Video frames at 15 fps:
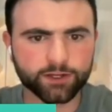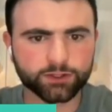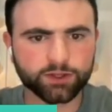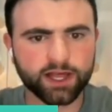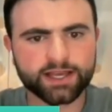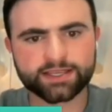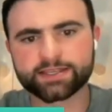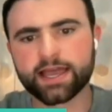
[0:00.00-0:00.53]
A
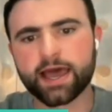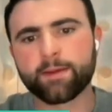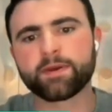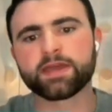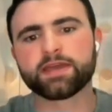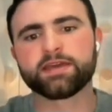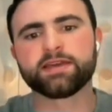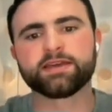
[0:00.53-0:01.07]
visualize
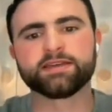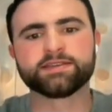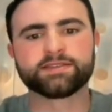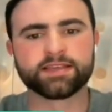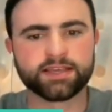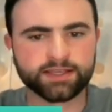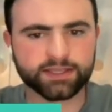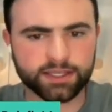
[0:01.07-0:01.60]
step
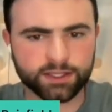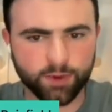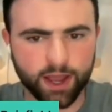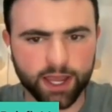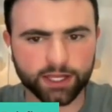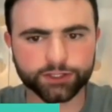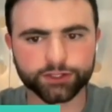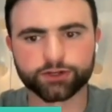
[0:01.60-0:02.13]
is the
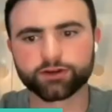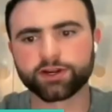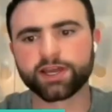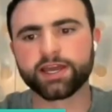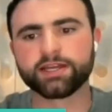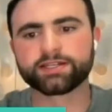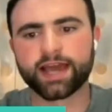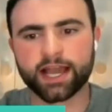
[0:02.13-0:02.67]
easiest way to
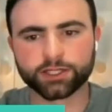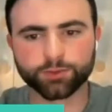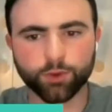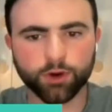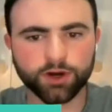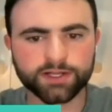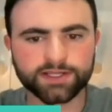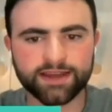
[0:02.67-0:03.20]
create
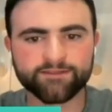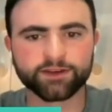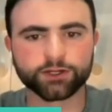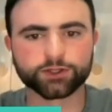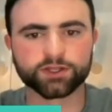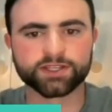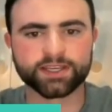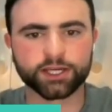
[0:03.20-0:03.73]
dashboards
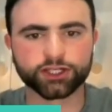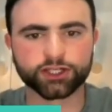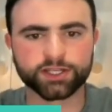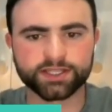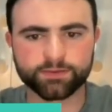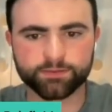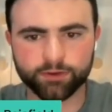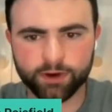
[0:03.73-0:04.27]
and
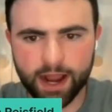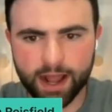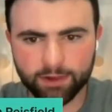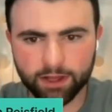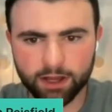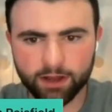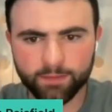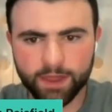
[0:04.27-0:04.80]
visualizations in
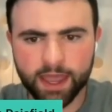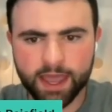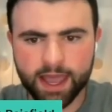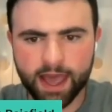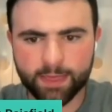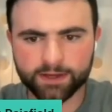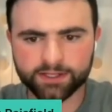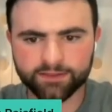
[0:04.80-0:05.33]
Parabola.
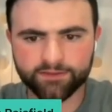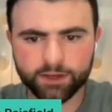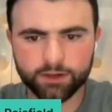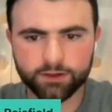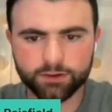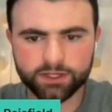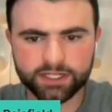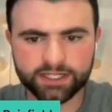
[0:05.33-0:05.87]
And there's a
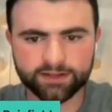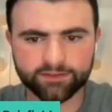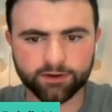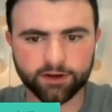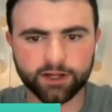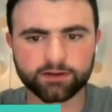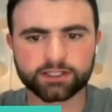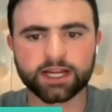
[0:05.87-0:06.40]
few
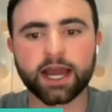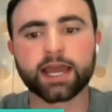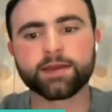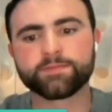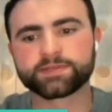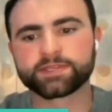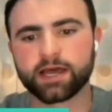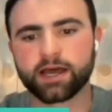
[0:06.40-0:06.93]
different
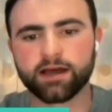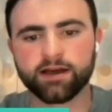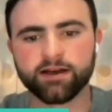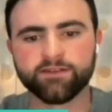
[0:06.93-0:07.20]
types